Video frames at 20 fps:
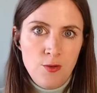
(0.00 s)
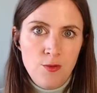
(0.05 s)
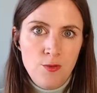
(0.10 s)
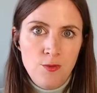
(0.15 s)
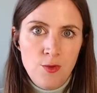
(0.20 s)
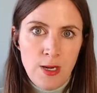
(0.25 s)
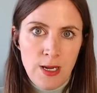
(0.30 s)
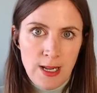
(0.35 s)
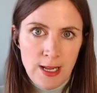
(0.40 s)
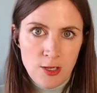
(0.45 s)

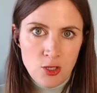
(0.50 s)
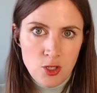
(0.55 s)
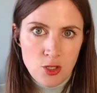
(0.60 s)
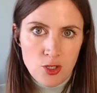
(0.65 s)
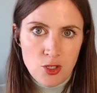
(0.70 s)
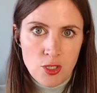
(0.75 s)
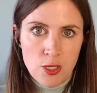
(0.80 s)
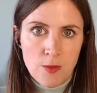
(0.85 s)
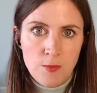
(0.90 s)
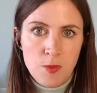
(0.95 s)

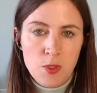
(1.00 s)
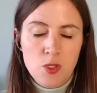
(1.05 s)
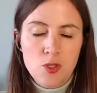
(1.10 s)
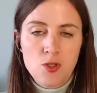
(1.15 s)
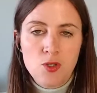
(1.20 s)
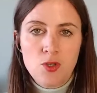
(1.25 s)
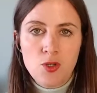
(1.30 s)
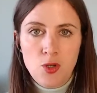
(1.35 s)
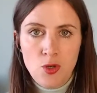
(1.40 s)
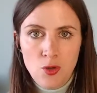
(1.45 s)

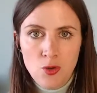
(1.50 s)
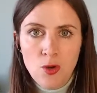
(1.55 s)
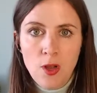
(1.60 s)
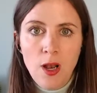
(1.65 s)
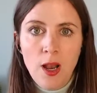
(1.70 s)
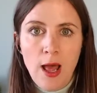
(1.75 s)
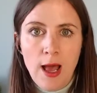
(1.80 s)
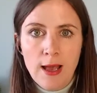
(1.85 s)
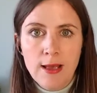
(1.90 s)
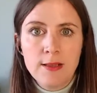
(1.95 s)
relationships to
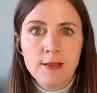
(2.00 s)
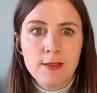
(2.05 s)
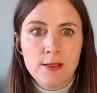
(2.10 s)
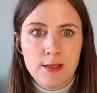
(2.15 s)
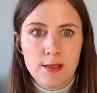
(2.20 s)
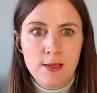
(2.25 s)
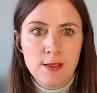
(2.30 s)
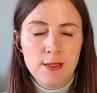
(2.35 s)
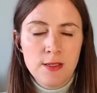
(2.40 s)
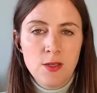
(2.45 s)

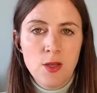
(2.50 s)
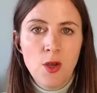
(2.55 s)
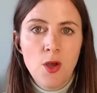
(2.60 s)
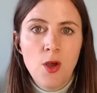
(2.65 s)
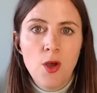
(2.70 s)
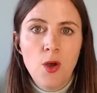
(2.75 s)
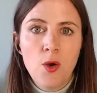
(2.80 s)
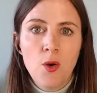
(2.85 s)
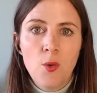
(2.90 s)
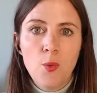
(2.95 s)
alliances
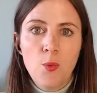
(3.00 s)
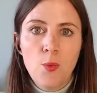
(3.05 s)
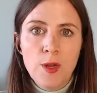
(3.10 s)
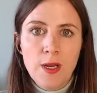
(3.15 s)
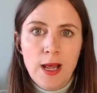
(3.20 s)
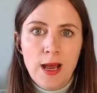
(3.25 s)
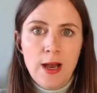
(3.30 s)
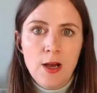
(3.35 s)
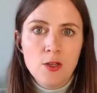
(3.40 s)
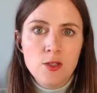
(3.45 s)

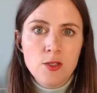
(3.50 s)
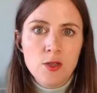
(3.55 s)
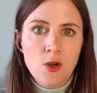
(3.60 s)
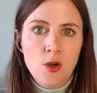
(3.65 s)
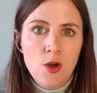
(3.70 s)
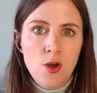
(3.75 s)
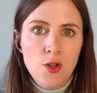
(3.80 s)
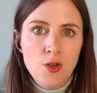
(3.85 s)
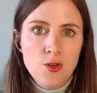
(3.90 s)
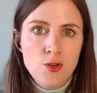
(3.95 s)
without
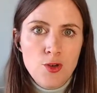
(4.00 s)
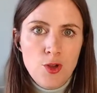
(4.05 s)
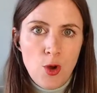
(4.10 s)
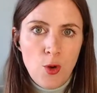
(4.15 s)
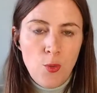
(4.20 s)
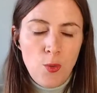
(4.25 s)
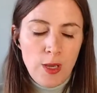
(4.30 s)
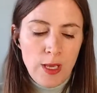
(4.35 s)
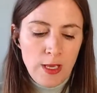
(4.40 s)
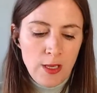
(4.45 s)

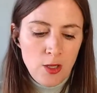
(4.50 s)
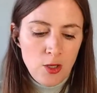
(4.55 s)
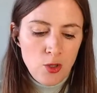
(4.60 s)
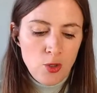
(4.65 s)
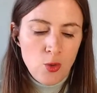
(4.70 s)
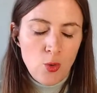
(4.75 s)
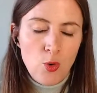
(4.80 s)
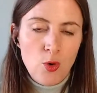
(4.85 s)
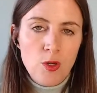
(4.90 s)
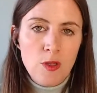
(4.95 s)
knowing
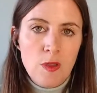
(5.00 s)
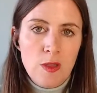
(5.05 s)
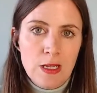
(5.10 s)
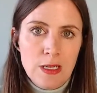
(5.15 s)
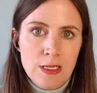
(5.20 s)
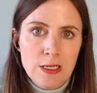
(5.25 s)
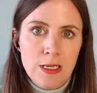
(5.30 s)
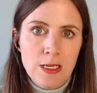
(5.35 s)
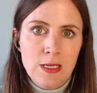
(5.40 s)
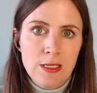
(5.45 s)
your
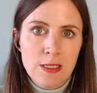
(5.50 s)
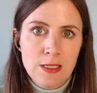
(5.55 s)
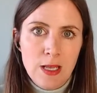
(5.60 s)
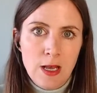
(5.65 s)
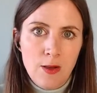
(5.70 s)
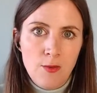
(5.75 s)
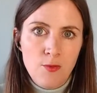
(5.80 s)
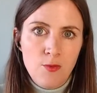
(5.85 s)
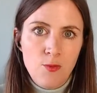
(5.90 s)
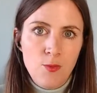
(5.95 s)
authentic
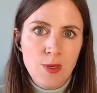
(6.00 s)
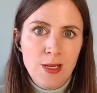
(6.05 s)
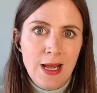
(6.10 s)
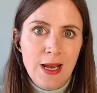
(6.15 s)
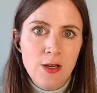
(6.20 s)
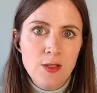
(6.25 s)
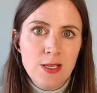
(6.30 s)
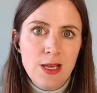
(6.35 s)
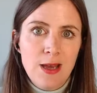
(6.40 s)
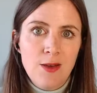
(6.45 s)
self,
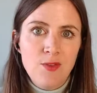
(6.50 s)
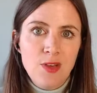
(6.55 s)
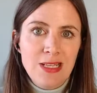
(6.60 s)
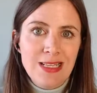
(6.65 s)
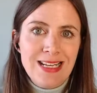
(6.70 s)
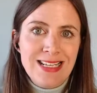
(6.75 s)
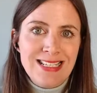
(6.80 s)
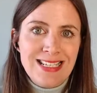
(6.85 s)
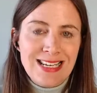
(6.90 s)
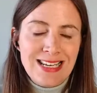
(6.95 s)
without having
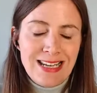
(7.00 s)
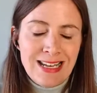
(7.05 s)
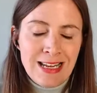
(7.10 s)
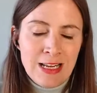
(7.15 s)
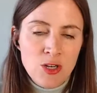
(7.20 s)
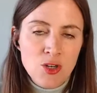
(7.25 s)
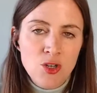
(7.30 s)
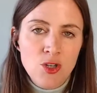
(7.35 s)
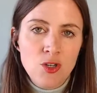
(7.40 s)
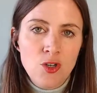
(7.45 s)
that
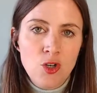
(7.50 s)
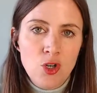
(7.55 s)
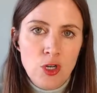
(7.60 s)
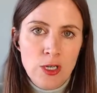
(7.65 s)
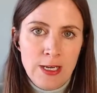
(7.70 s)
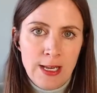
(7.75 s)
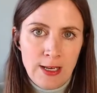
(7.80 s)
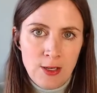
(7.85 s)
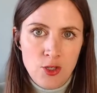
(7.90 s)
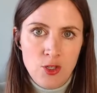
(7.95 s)
inner
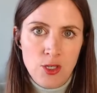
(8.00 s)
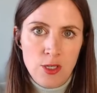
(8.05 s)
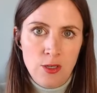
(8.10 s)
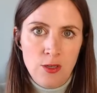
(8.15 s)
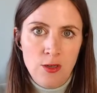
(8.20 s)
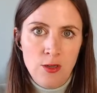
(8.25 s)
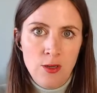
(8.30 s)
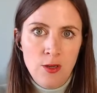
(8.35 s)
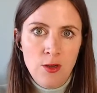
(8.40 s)
connection,